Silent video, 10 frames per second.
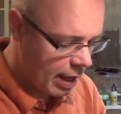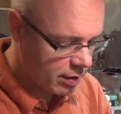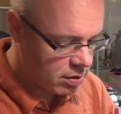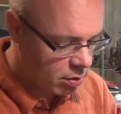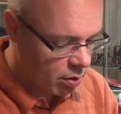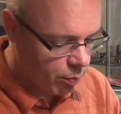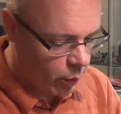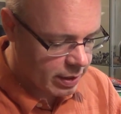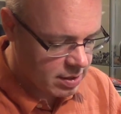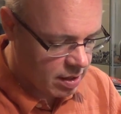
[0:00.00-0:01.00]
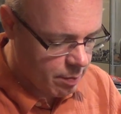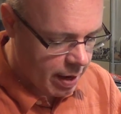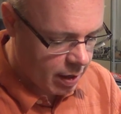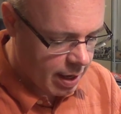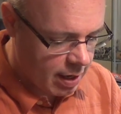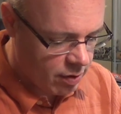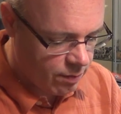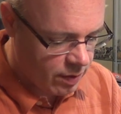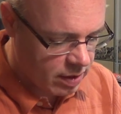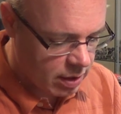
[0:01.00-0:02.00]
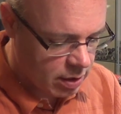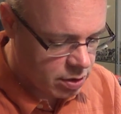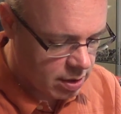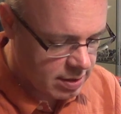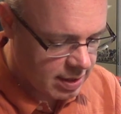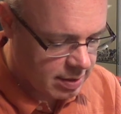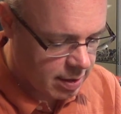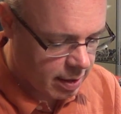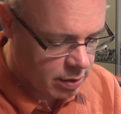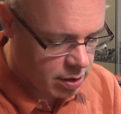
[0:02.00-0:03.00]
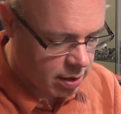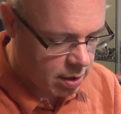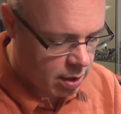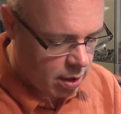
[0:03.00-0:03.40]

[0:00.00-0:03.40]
at certain points in the meta, end of 5th edition, 6th edition,